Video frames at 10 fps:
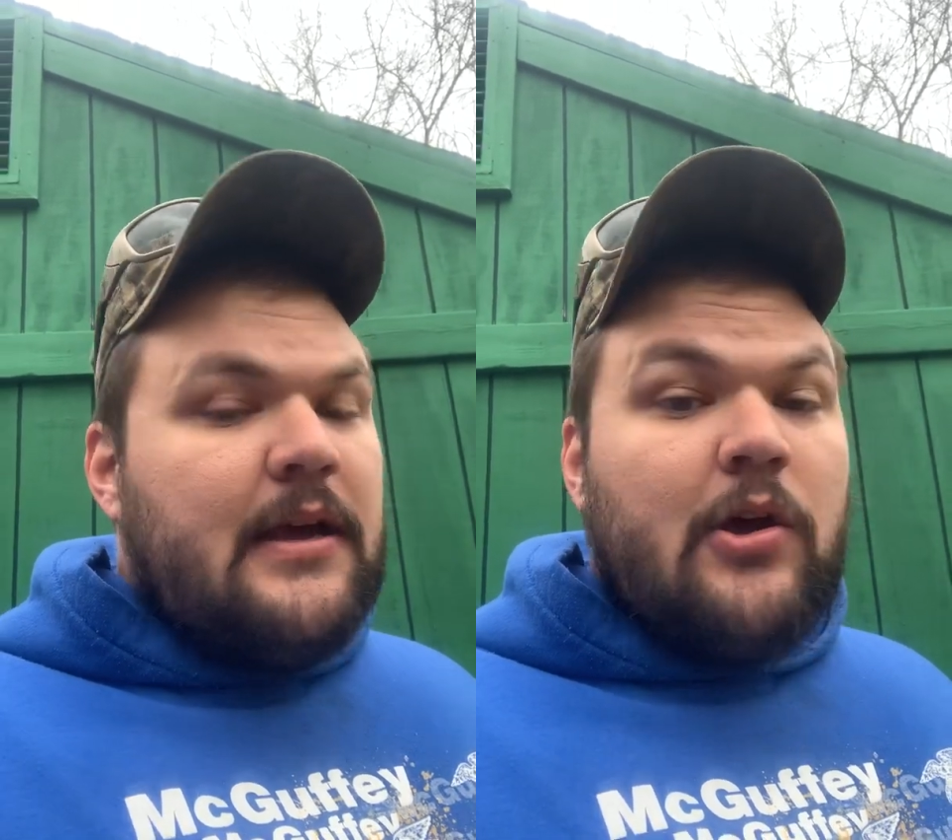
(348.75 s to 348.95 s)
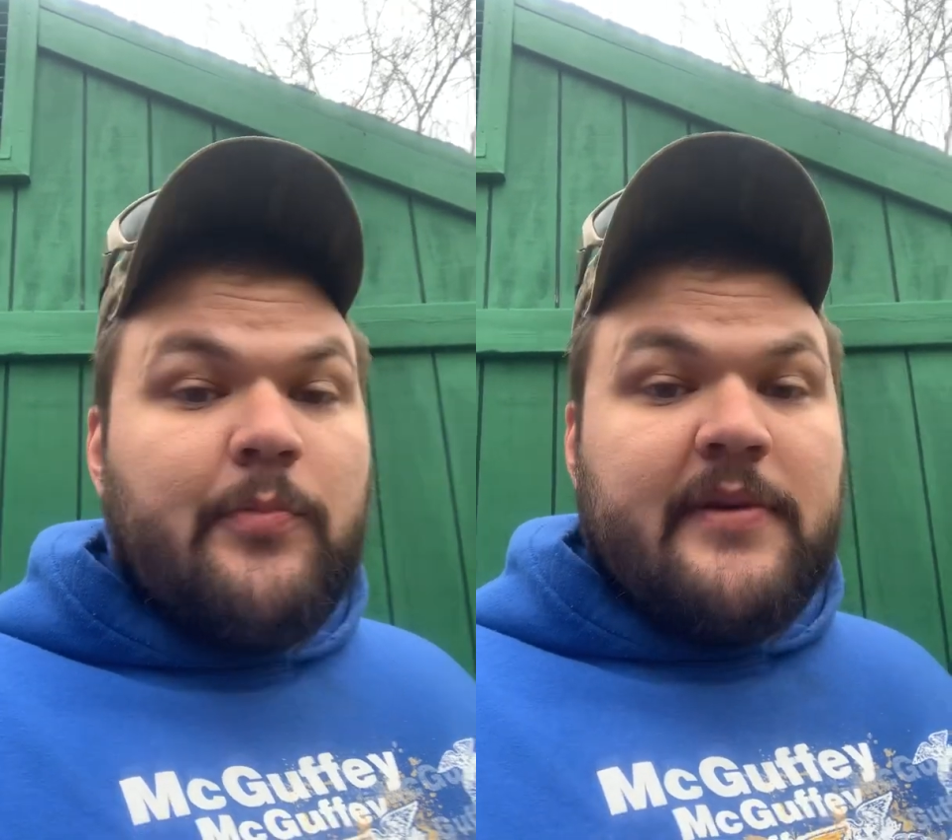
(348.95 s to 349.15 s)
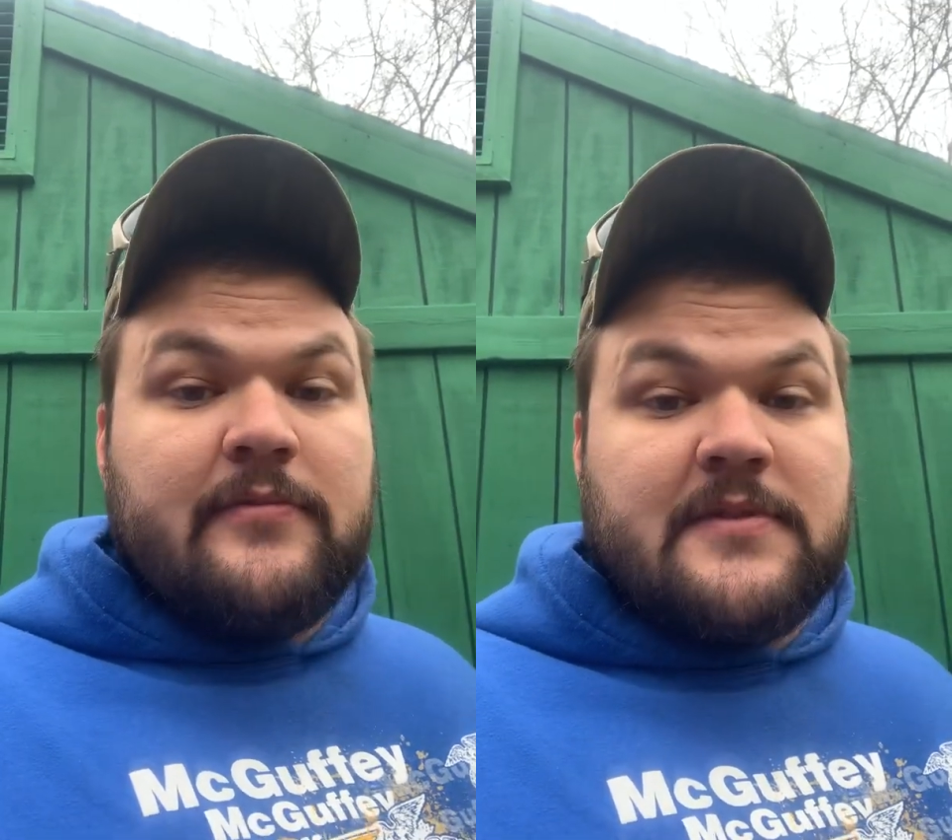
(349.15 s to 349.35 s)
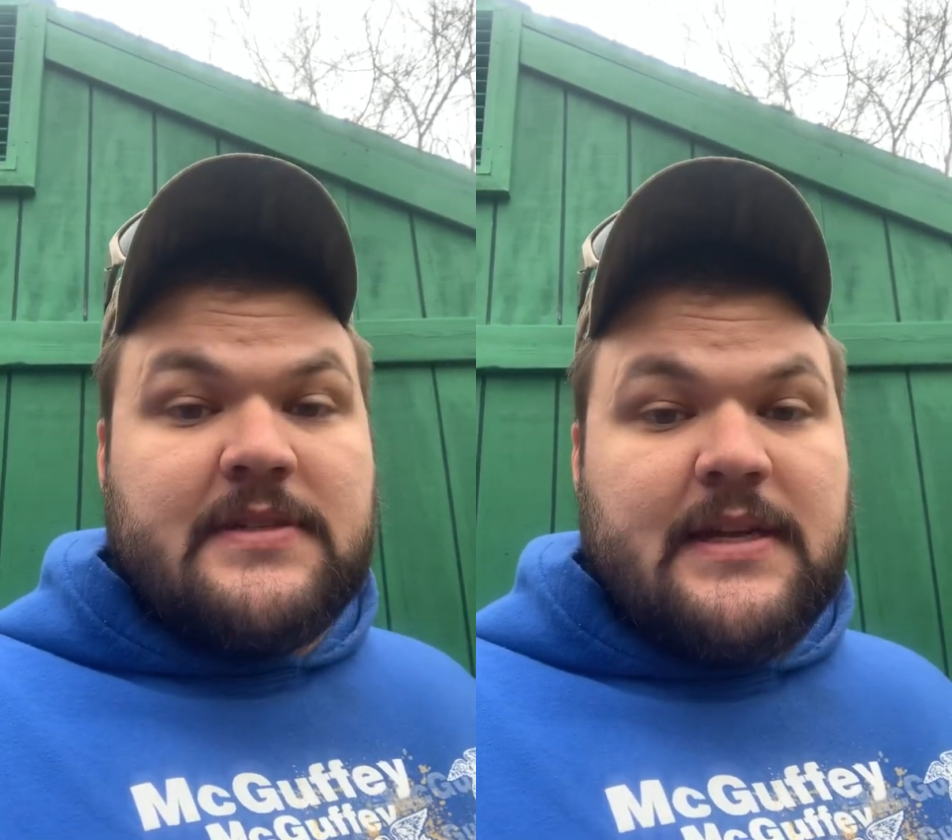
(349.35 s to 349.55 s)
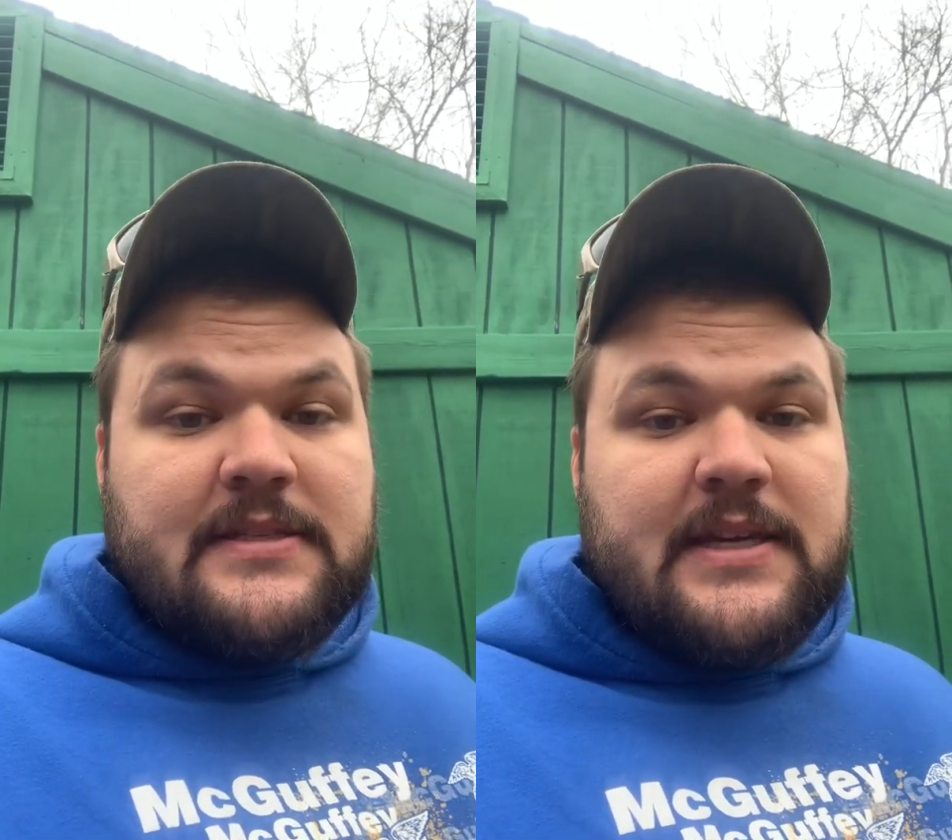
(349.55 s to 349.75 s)
I hope everyone's
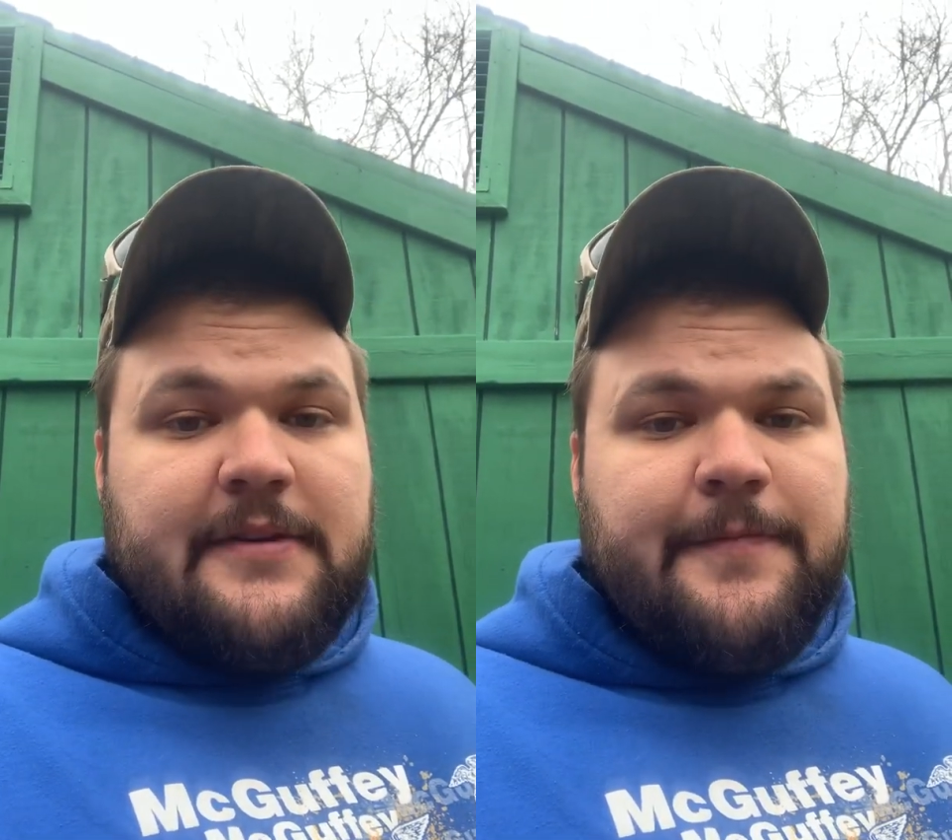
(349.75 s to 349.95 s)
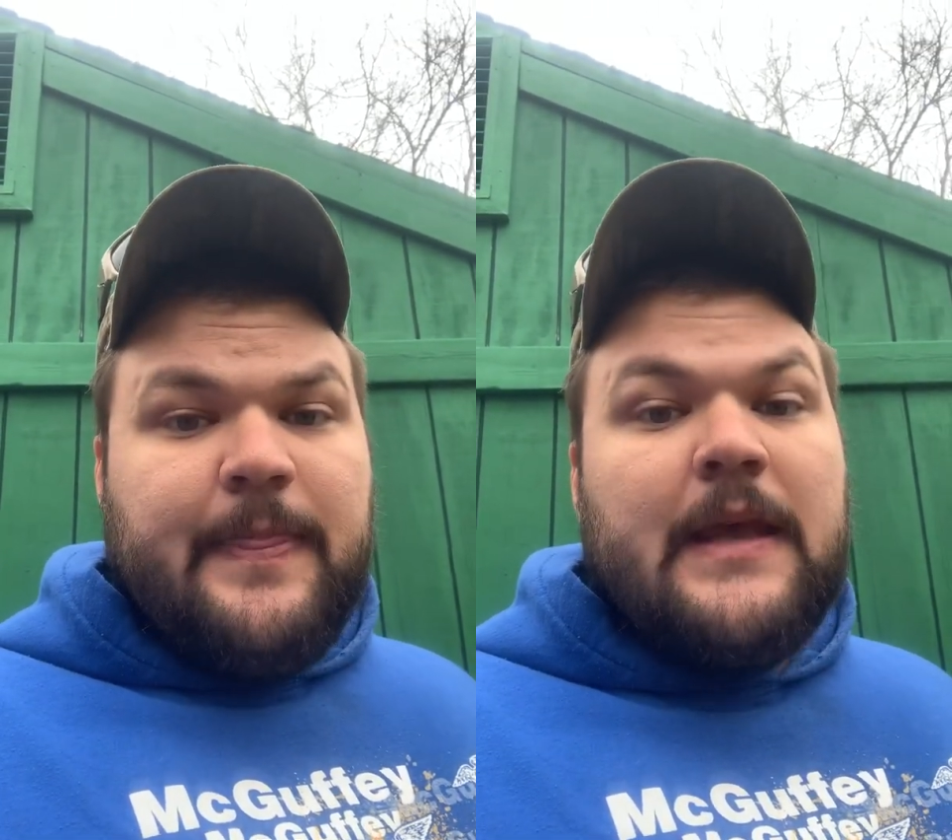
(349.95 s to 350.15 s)
staying safe.